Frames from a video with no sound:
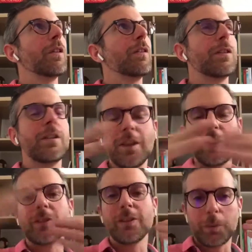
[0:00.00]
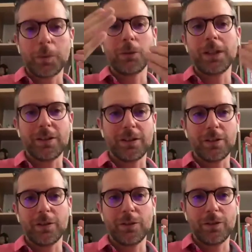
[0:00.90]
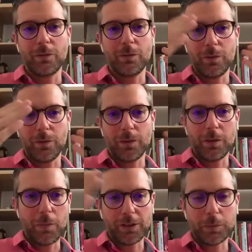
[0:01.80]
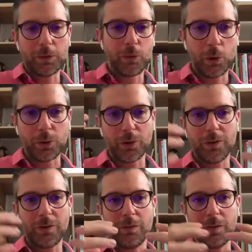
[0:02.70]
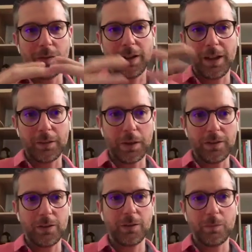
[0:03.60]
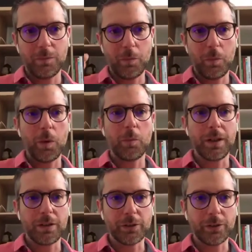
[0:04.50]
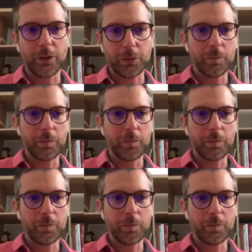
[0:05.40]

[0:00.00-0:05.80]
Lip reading: the distance between the multiple roles get a bit bigger. So